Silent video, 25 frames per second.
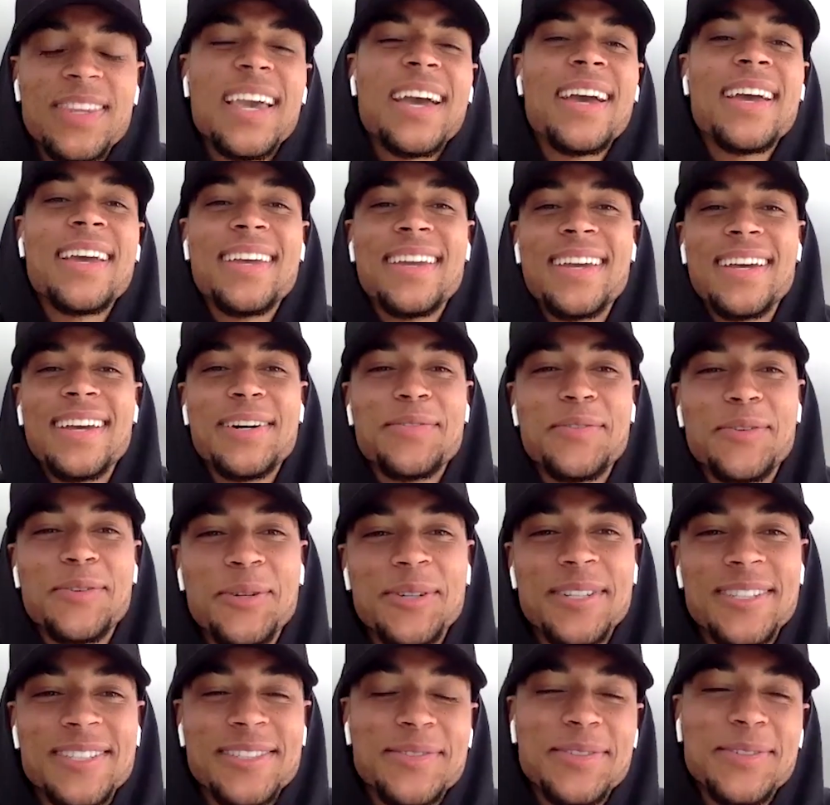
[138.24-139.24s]
Yeah, yeah, of
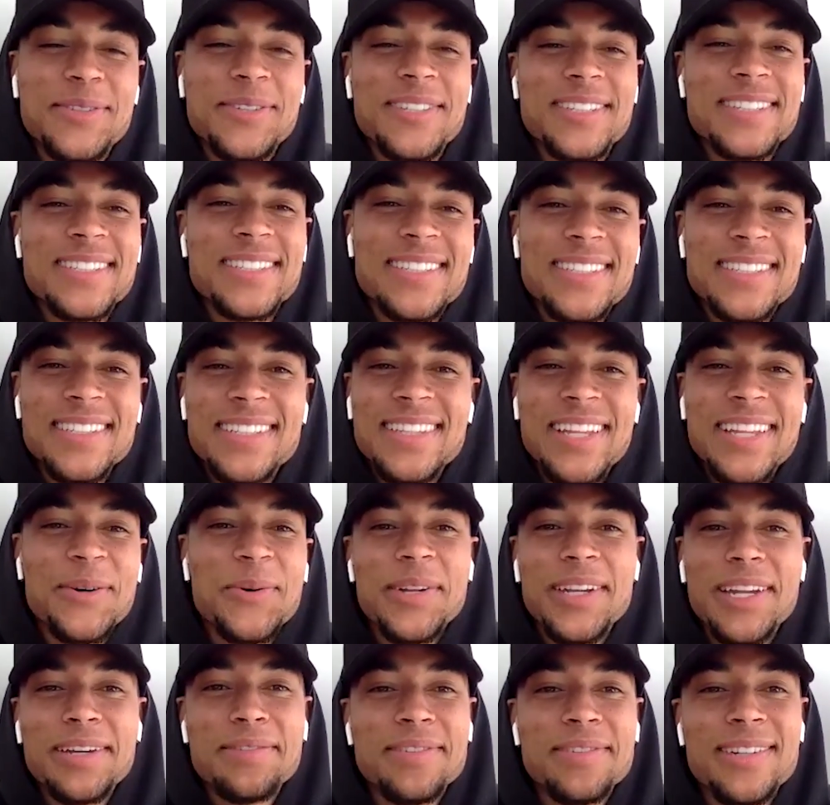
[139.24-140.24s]
course, of course. They
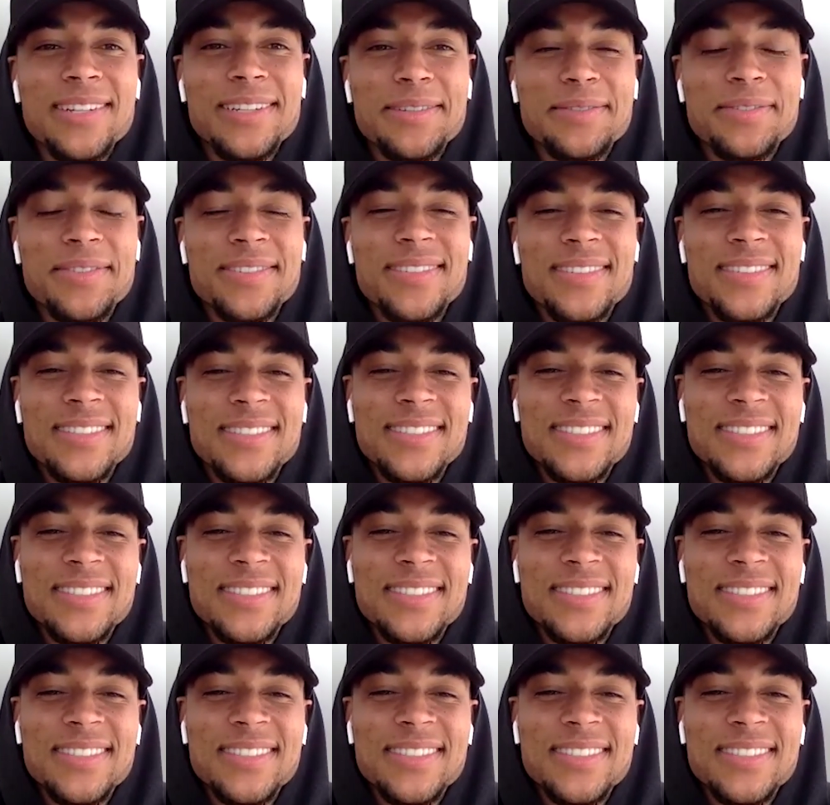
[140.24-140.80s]
will never leave.